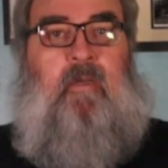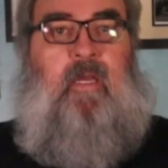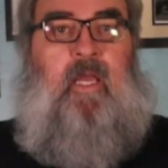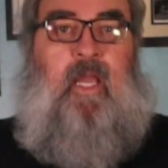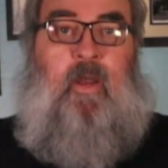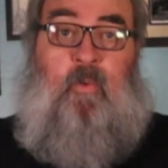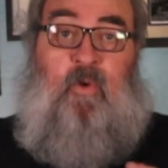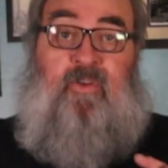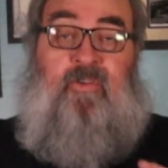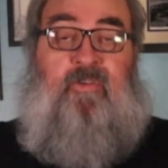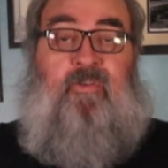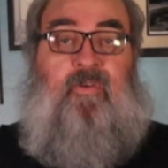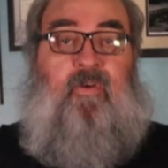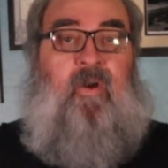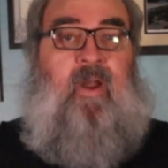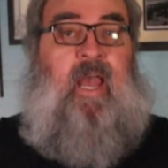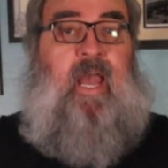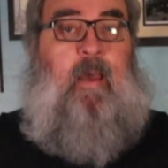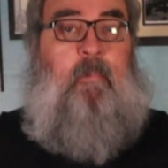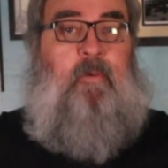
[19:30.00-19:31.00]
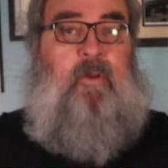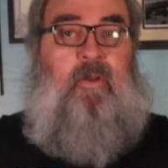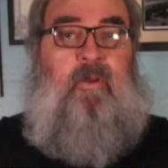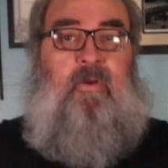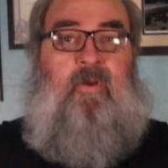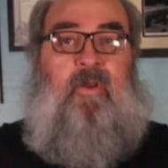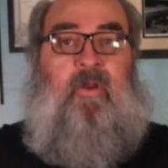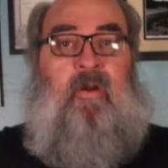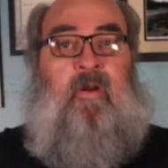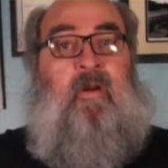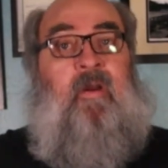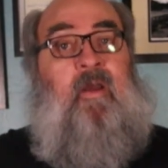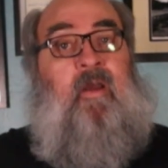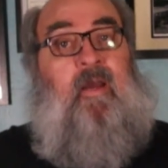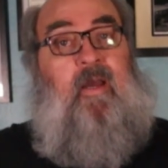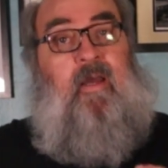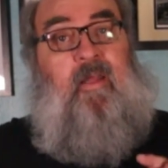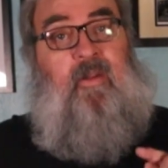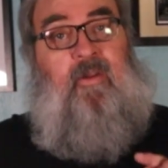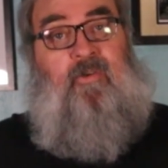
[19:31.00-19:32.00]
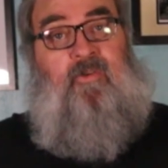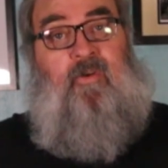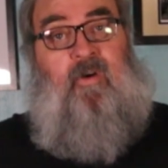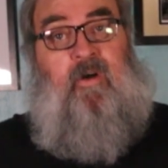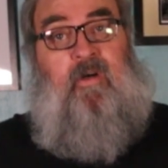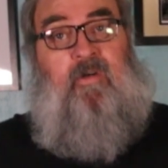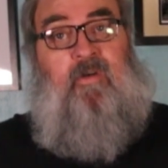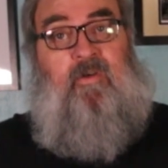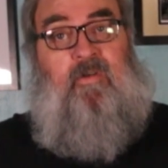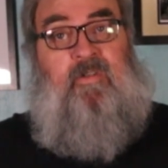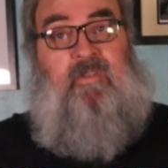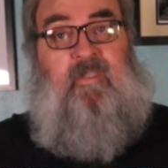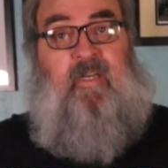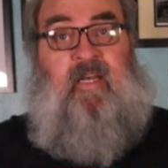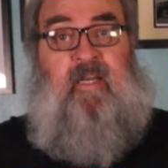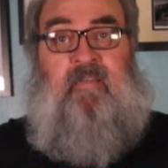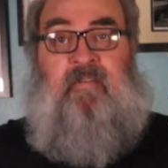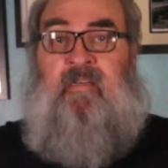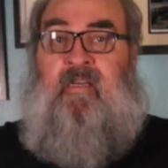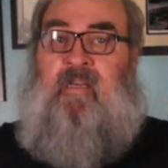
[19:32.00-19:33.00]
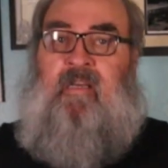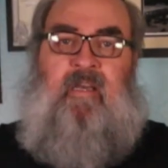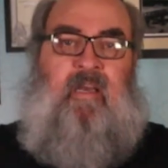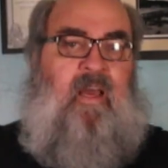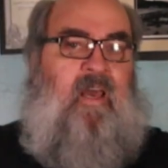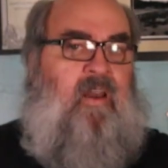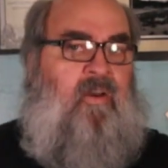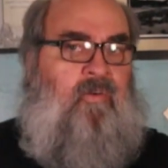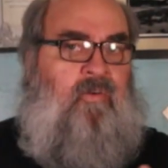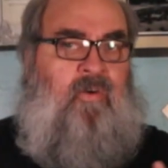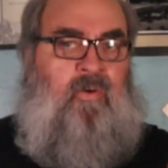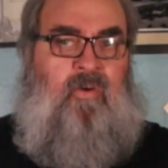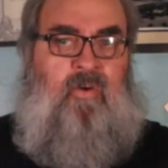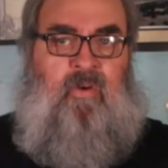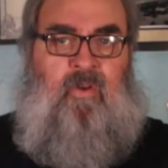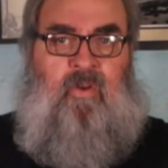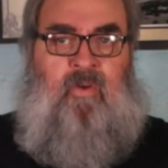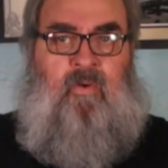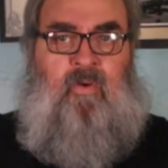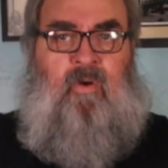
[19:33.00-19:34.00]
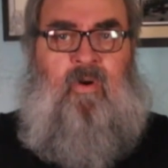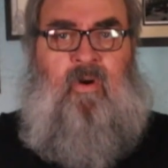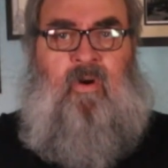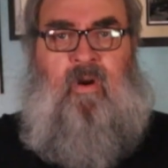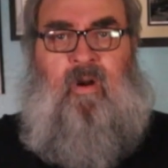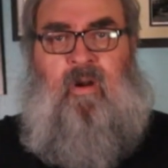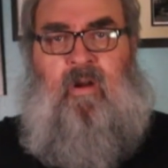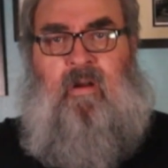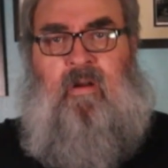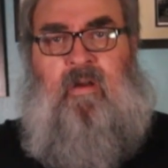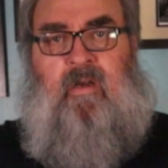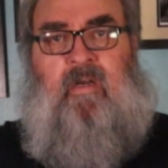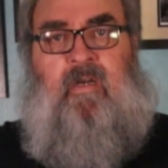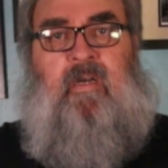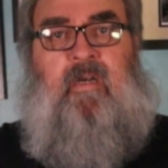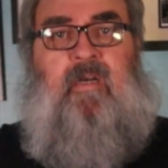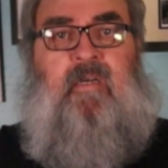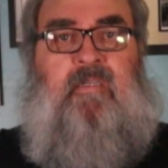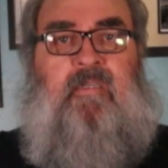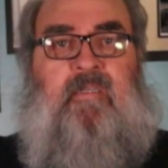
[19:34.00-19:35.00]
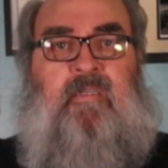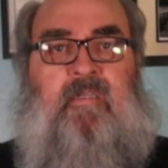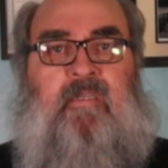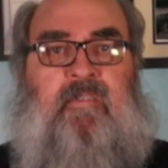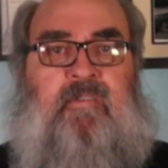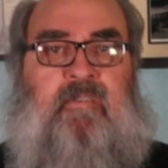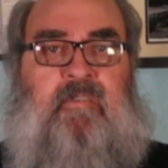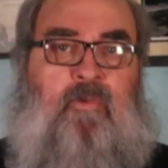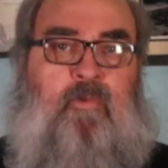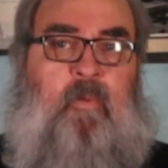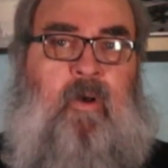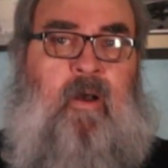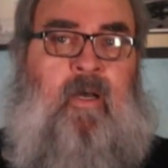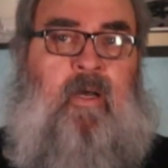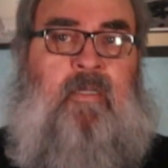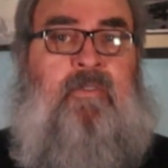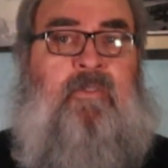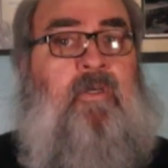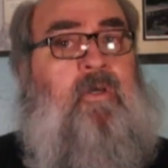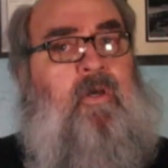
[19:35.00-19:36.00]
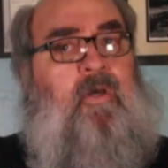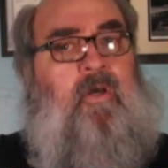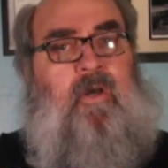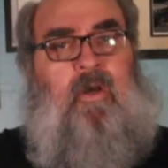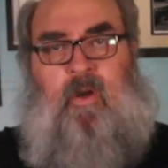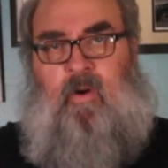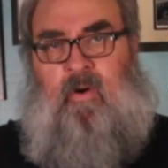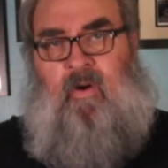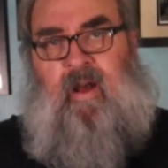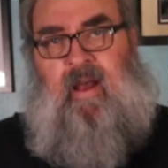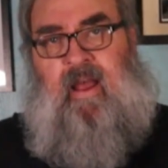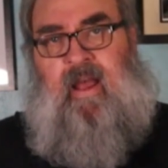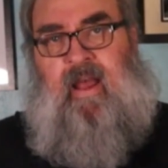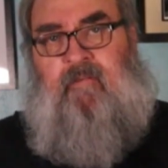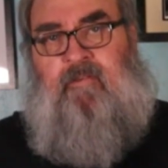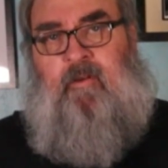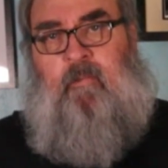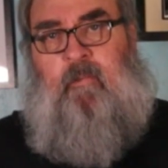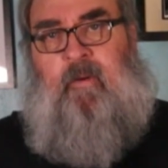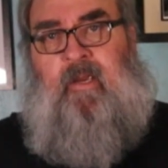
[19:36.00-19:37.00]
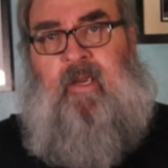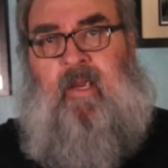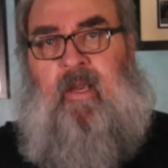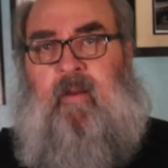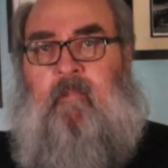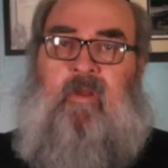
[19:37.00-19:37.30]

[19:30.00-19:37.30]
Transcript: He wishes her a happy new year, and the drunk girl says, I don't know who you are. Sam responds, Who do I have to be?